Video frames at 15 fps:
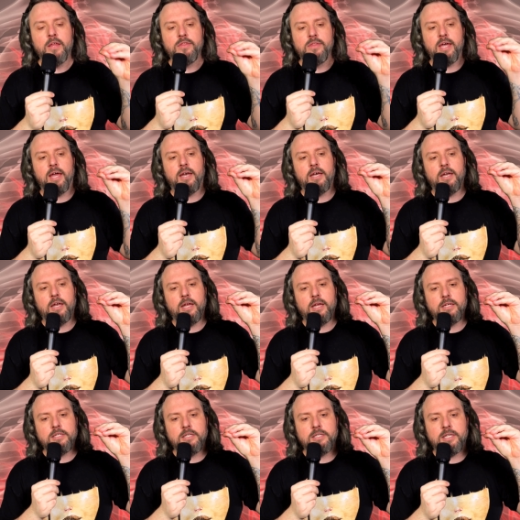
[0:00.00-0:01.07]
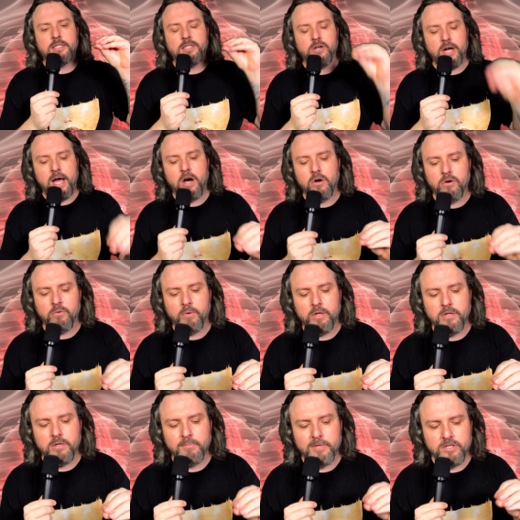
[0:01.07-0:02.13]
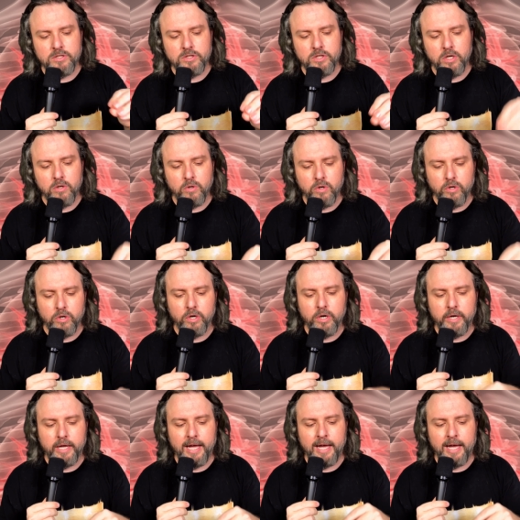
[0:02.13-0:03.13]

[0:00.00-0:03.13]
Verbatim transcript: that that their algorithm is so good